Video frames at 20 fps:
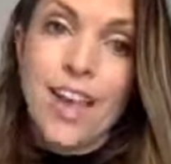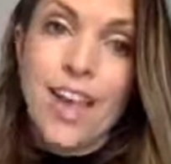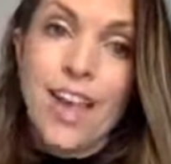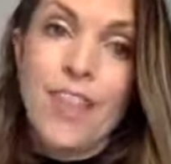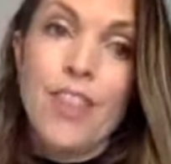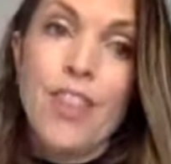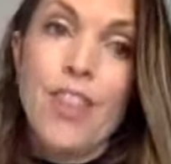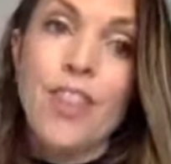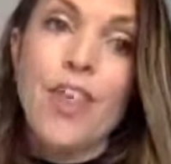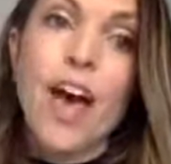
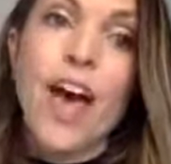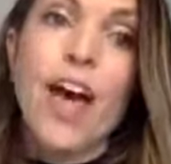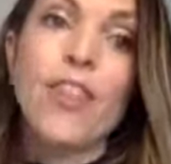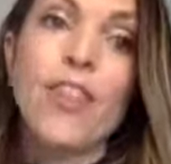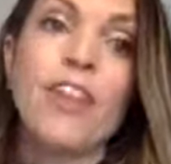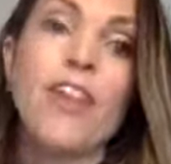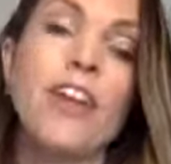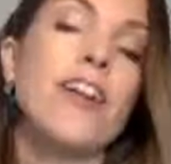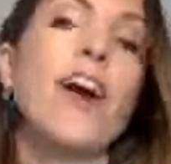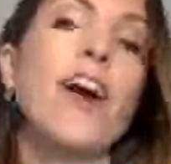And that
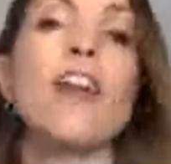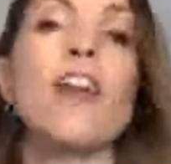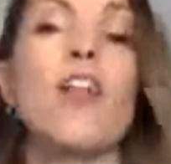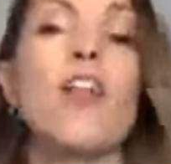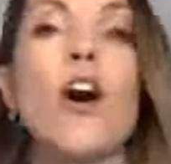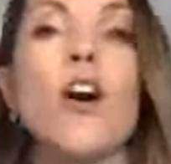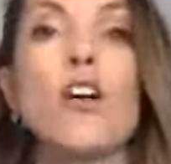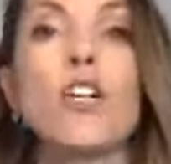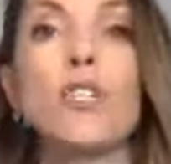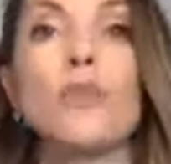then
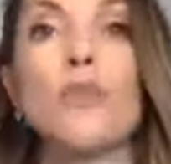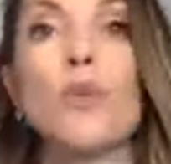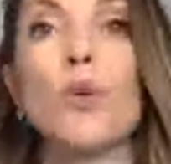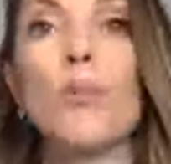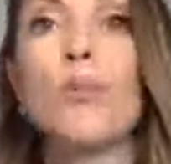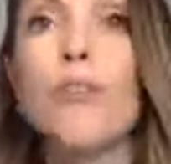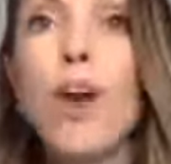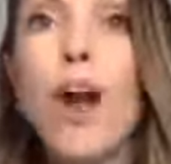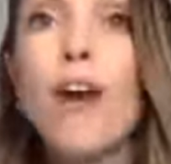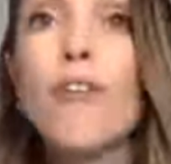unlocks more
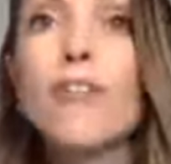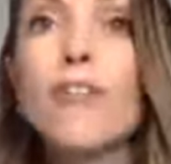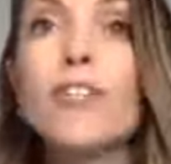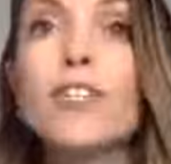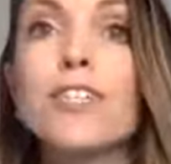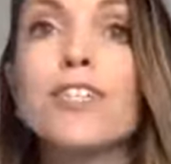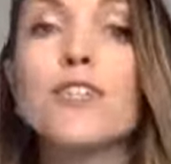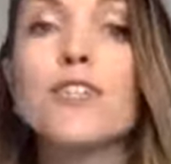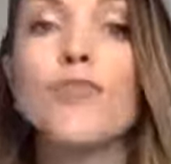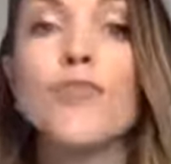
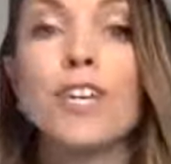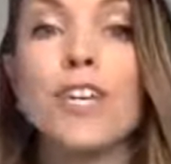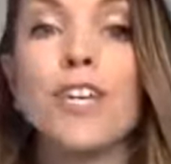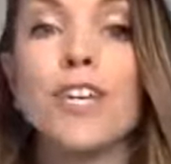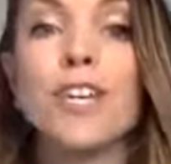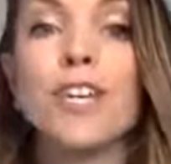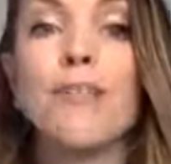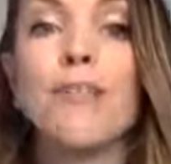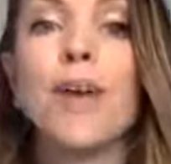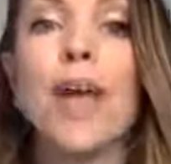profits,
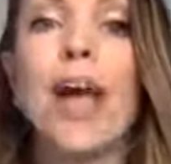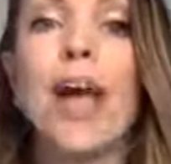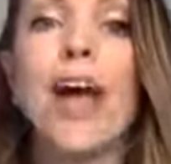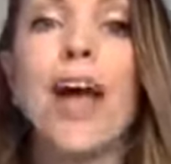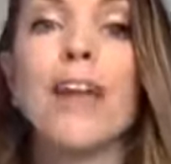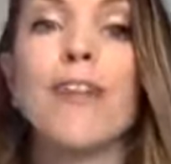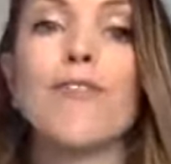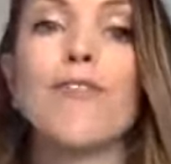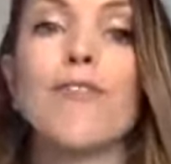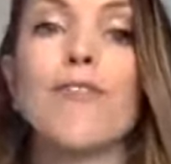freedom,
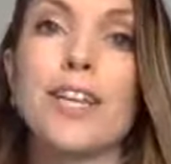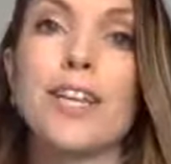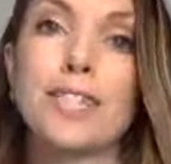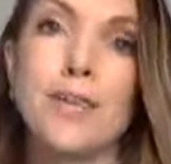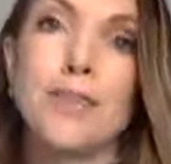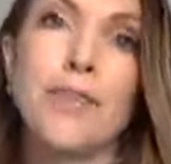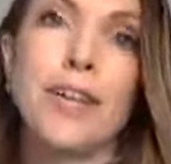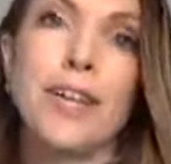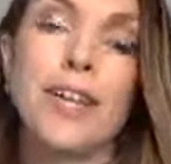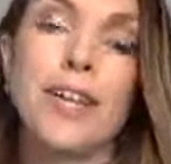and
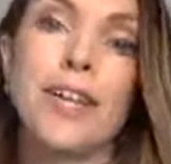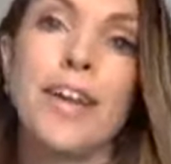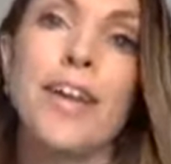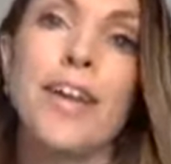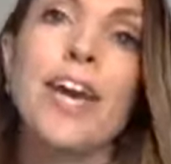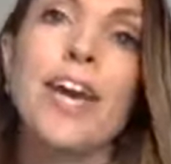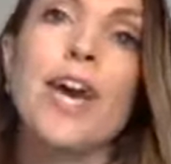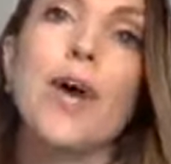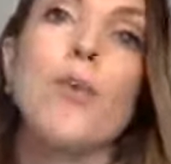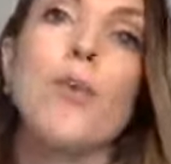flexibility
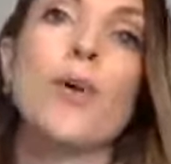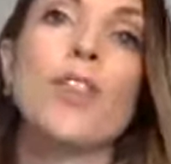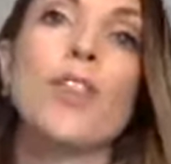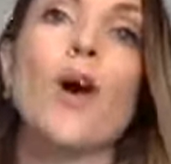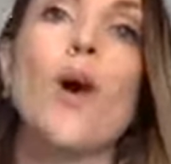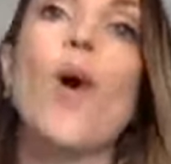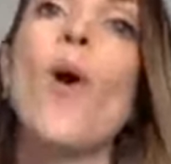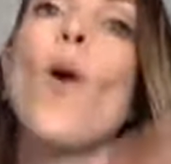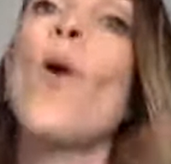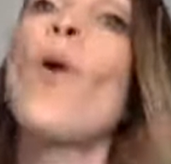with a
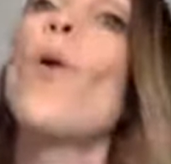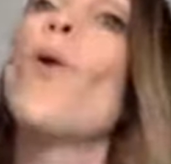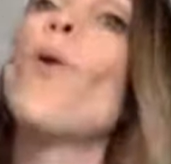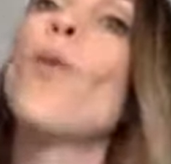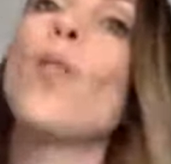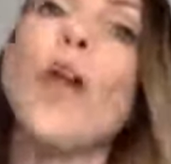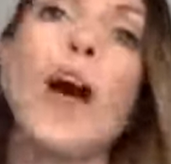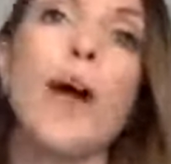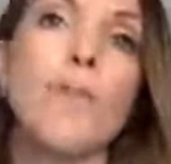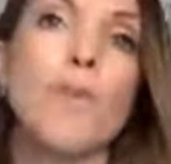whole
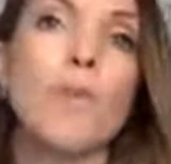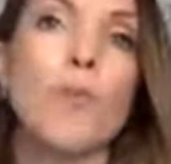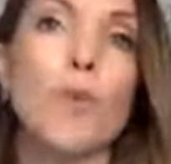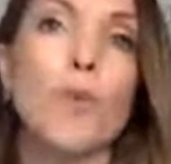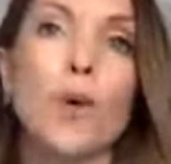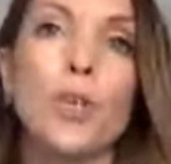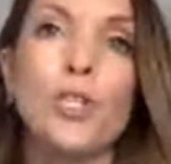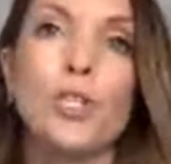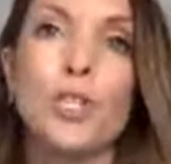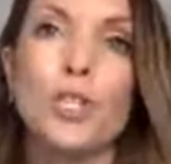lot
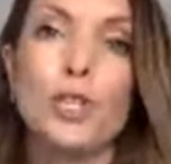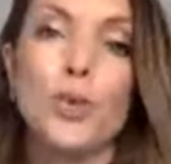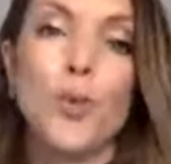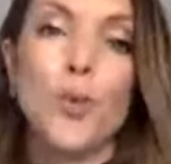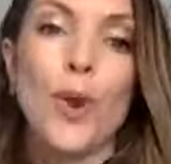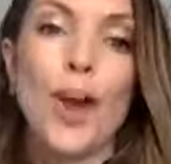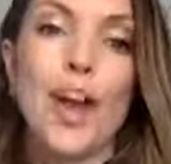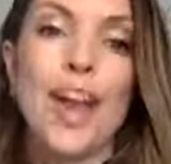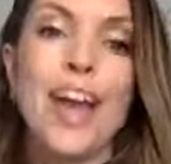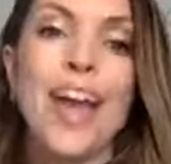more
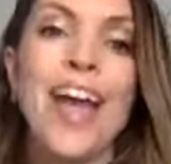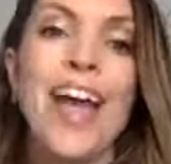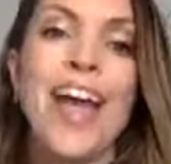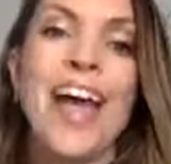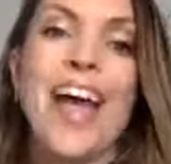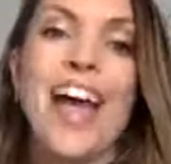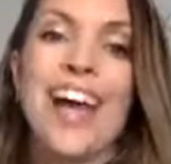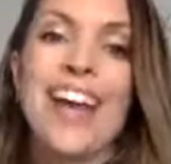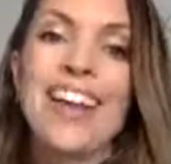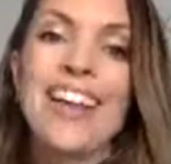joy
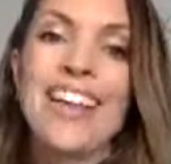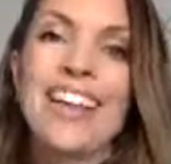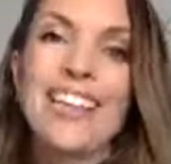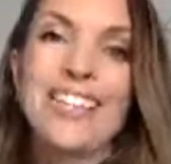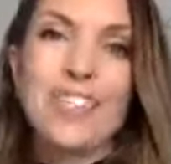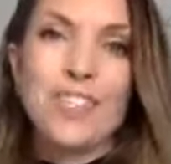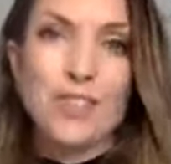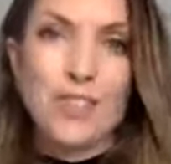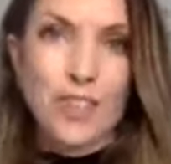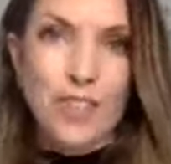and
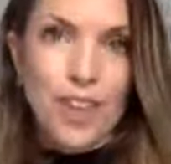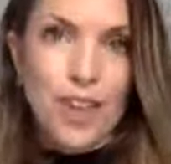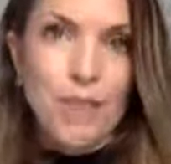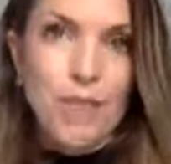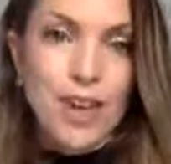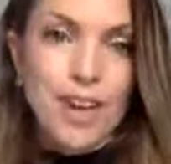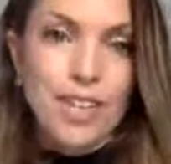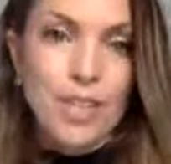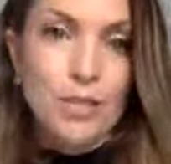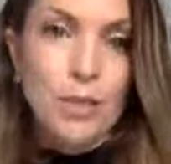ease for
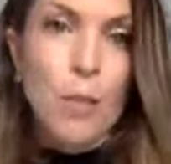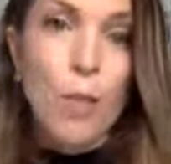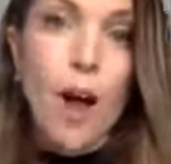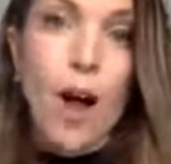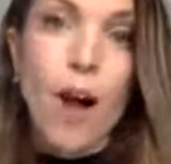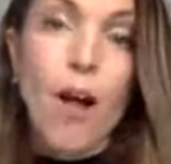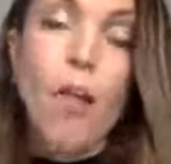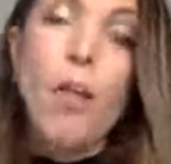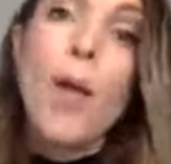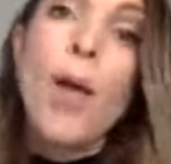them as
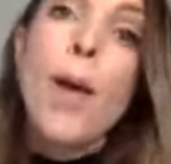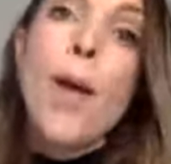well.